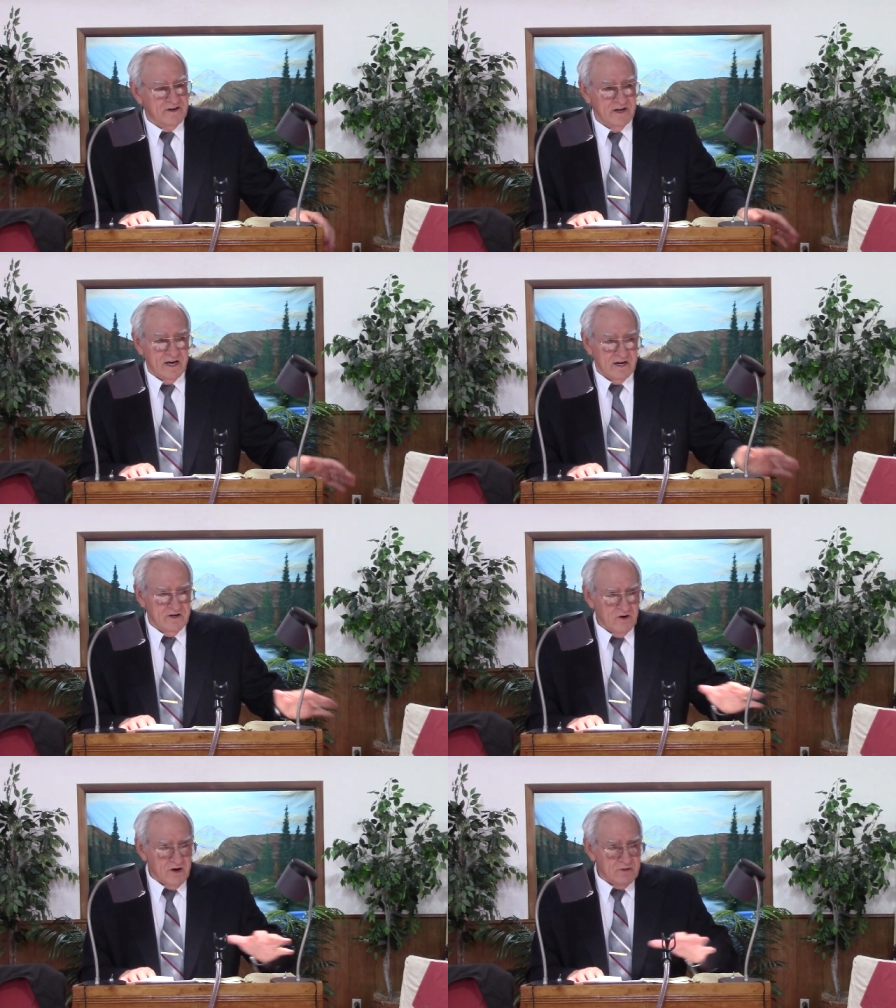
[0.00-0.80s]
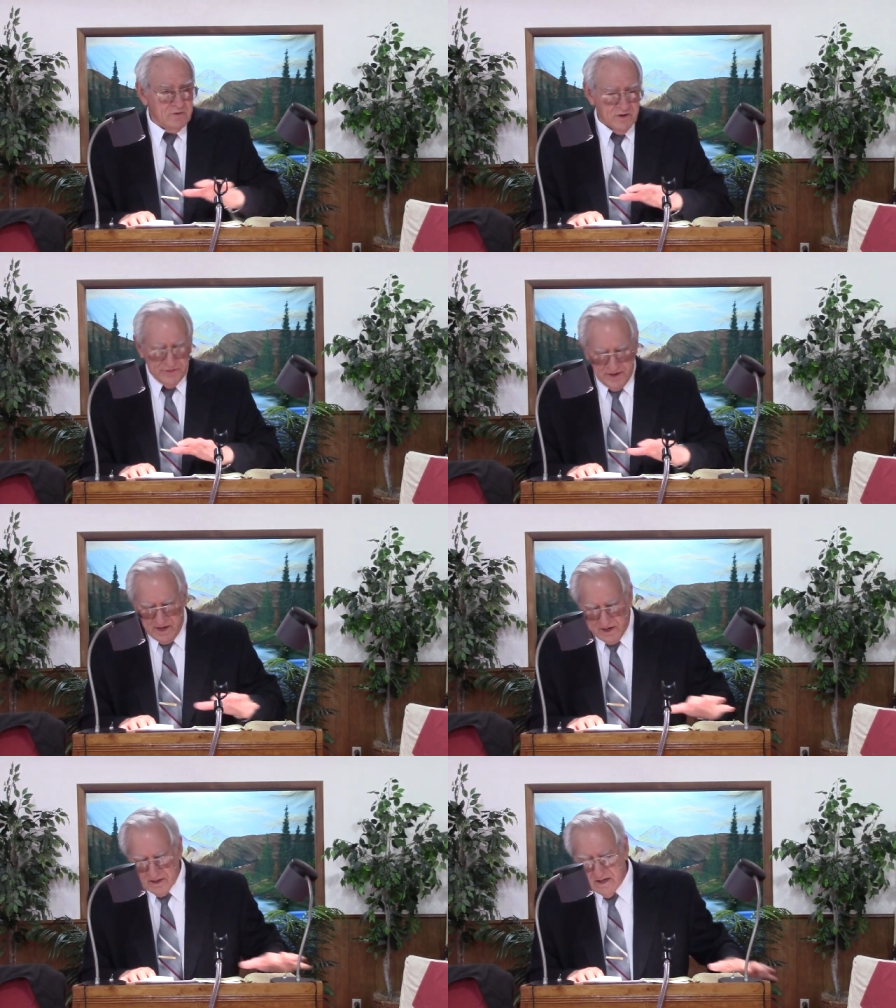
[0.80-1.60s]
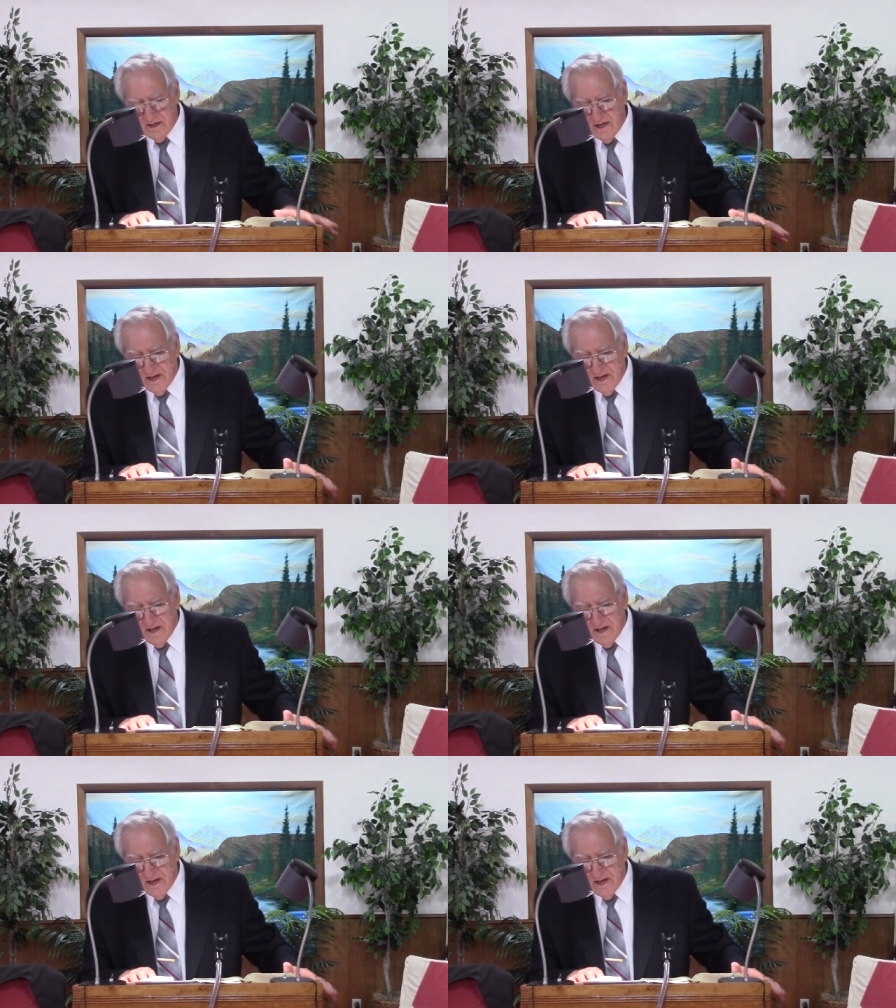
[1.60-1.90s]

They're not a normal thing,